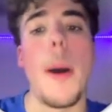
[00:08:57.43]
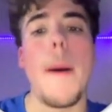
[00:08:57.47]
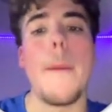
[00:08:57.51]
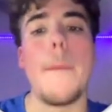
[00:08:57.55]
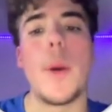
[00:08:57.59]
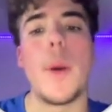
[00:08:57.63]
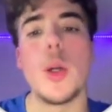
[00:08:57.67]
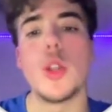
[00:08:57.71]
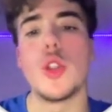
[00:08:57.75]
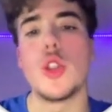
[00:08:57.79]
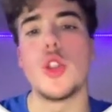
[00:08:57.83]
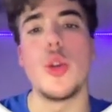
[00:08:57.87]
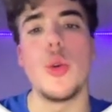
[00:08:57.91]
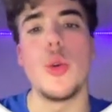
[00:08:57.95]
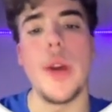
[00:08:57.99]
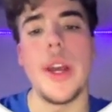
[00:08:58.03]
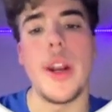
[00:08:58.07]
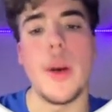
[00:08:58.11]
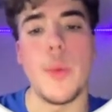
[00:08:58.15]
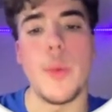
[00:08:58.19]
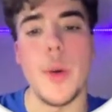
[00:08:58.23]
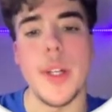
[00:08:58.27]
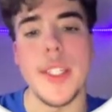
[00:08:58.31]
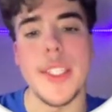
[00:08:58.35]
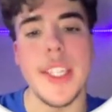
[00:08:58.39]
puts you in a
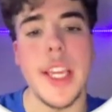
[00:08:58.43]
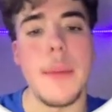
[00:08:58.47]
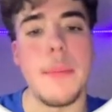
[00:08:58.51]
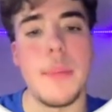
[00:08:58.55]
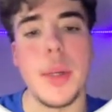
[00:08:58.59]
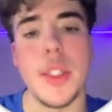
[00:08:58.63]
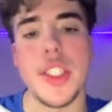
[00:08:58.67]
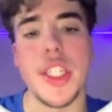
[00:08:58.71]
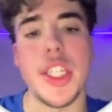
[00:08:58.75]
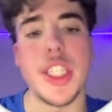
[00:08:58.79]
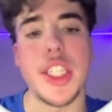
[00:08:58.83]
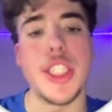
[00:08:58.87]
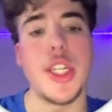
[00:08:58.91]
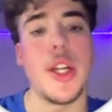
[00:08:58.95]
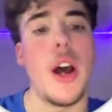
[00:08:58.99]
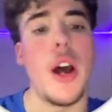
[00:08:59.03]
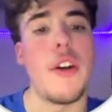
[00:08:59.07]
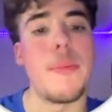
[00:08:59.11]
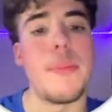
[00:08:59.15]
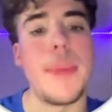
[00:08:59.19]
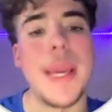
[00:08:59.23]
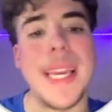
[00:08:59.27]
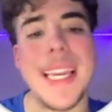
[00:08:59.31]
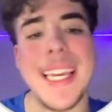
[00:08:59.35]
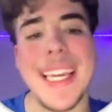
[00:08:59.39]
risky position
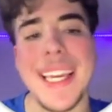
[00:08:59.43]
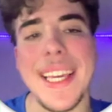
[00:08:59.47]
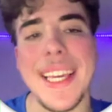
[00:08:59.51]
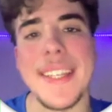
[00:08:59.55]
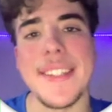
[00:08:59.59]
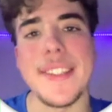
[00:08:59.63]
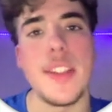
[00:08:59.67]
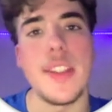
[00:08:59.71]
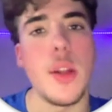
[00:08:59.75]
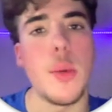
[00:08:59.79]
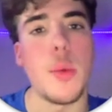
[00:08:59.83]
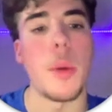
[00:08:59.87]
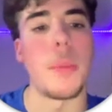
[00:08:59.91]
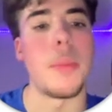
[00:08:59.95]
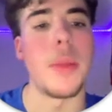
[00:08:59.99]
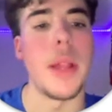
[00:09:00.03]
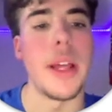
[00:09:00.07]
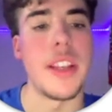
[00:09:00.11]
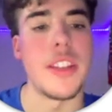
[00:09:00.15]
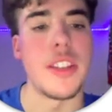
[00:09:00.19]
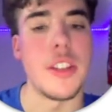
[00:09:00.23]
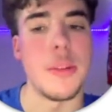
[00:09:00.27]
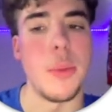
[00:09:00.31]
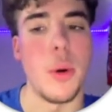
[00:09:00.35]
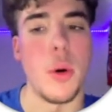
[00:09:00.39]
of being easily
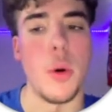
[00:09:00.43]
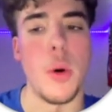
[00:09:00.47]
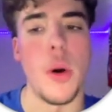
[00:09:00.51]
replaceable.